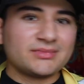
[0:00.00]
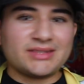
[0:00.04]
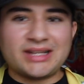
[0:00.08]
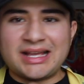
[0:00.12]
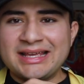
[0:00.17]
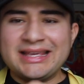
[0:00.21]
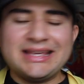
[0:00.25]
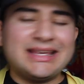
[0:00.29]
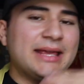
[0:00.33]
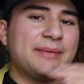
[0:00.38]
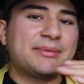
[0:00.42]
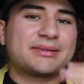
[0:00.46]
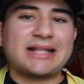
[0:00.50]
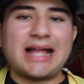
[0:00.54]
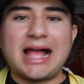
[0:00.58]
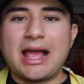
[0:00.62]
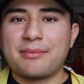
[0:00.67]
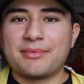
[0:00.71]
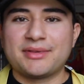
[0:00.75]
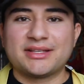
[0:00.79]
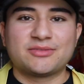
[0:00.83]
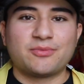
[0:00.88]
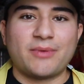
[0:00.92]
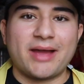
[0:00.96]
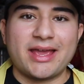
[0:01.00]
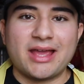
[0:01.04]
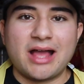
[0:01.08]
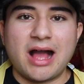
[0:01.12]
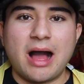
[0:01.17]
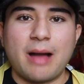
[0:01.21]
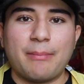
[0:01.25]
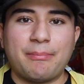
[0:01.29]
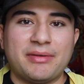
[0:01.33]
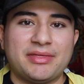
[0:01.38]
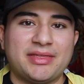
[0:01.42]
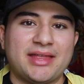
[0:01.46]
he keeps climbing his way
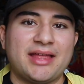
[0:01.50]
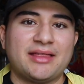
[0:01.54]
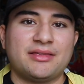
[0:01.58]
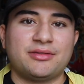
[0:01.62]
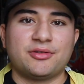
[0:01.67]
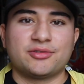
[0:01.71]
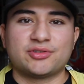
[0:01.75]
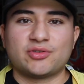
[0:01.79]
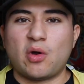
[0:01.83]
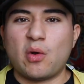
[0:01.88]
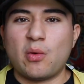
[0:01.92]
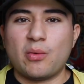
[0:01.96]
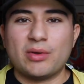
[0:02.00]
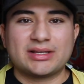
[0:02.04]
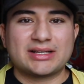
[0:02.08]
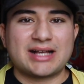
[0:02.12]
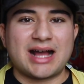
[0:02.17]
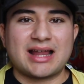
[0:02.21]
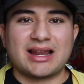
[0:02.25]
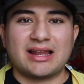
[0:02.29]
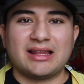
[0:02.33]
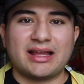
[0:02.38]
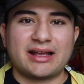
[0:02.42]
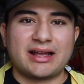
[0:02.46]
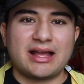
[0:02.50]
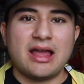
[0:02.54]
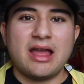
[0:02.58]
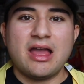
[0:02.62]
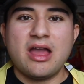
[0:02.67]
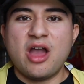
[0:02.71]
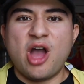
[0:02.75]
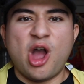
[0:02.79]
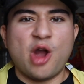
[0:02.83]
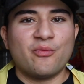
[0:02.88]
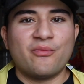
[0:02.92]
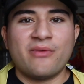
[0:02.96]
up, and then there's always kind of like
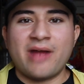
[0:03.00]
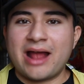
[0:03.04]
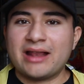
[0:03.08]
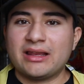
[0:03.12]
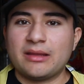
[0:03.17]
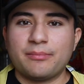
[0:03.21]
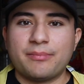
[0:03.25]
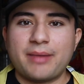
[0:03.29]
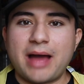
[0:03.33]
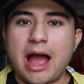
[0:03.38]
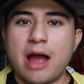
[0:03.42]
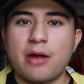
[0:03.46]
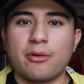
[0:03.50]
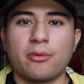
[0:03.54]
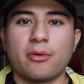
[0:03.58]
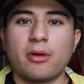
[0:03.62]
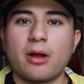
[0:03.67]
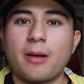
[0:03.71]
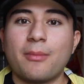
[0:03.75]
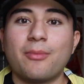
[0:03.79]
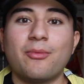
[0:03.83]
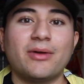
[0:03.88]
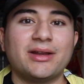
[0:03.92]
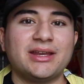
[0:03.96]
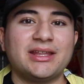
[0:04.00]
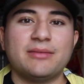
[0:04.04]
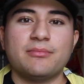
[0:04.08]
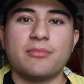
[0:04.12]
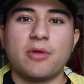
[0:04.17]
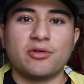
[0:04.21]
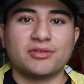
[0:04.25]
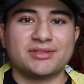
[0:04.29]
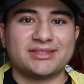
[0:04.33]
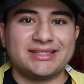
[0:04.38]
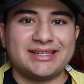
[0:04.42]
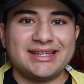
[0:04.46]
a random power up when he
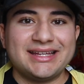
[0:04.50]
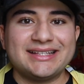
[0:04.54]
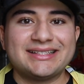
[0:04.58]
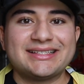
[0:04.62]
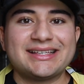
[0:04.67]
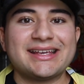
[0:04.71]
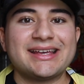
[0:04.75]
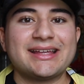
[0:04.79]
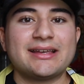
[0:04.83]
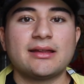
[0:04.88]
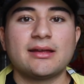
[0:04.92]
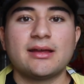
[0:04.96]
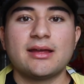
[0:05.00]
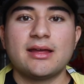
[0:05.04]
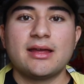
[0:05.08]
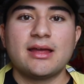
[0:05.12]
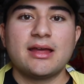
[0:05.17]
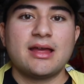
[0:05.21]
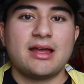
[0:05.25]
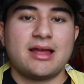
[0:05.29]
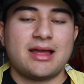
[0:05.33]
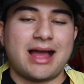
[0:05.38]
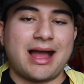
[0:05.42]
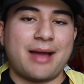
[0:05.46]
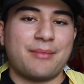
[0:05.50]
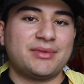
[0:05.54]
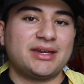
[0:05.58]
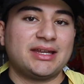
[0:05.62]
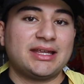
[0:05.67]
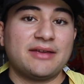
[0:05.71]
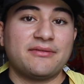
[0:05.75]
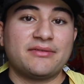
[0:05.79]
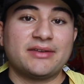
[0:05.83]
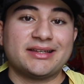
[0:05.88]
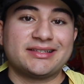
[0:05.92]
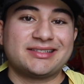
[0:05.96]
most needs it, I'm gonna
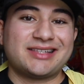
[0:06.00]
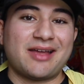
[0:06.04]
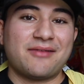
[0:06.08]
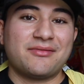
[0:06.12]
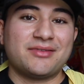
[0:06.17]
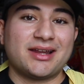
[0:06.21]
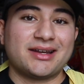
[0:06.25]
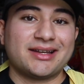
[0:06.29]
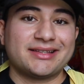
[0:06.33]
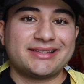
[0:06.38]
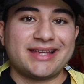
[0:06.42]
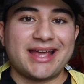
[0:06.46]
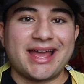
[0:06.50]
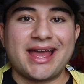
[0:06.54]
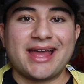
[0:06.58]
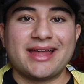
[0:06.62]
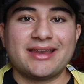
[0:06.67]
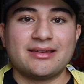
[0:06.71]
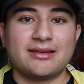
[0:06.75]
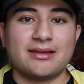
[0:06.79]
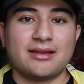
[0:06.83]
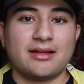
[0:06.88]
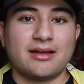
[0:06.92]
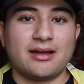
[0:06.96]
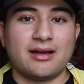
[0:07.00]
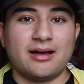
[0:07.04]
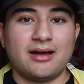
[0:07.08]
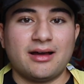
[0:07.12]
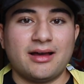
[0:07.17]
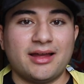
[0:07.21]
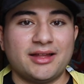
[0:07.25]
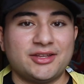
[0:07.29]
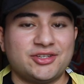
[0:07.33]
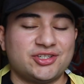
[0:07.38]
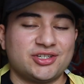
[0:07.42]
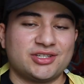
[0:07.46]
give it a 7 out of 10,
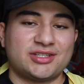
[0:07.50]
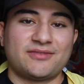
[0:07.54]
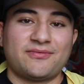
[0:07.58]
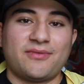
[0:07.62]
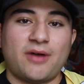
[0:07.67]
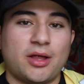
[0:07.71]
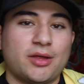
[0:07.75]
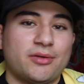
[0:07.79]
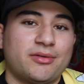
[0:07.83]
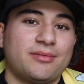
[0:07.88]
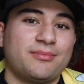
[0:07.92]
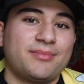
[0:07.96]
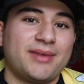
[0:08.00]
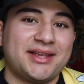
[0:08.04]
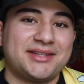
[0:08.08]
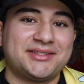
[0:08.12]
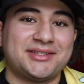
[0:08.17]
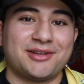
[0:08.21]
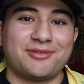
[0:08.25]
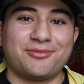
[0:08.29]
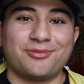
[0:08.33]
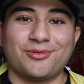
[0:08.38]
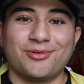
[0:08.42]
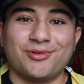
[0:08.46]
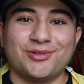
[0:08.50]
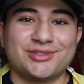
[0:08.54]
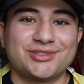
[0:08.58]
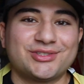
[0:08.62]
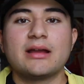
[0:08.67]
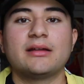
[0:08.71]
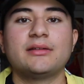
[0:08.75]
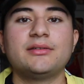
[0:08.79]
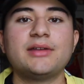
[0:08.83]
just following basic rules.